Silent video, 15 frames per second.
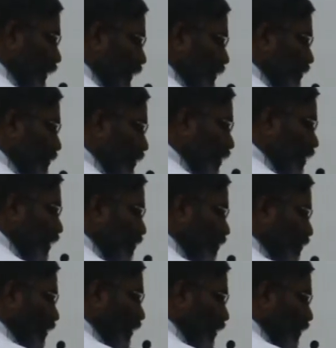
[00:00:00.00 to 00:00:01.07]
x
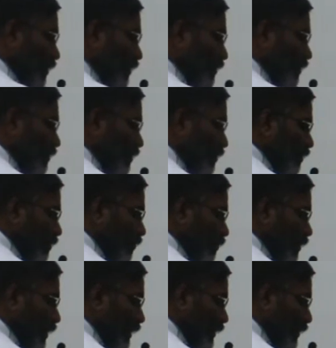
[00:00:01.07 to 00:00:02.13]
alpha
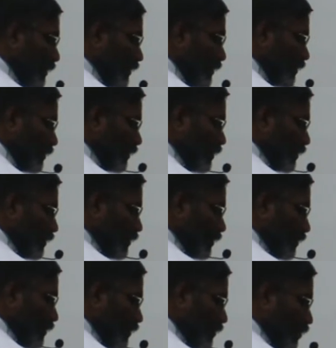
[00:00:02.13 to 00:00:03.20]
by
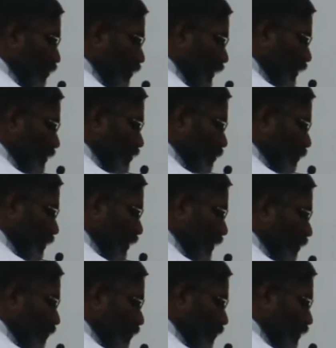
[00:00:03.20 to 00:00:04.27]
dou x
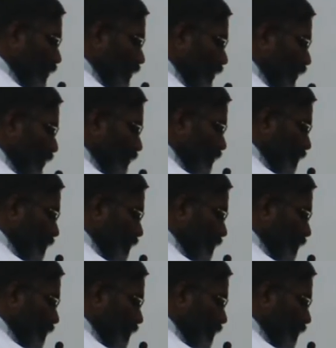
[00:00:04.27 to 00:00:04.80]
prime beta.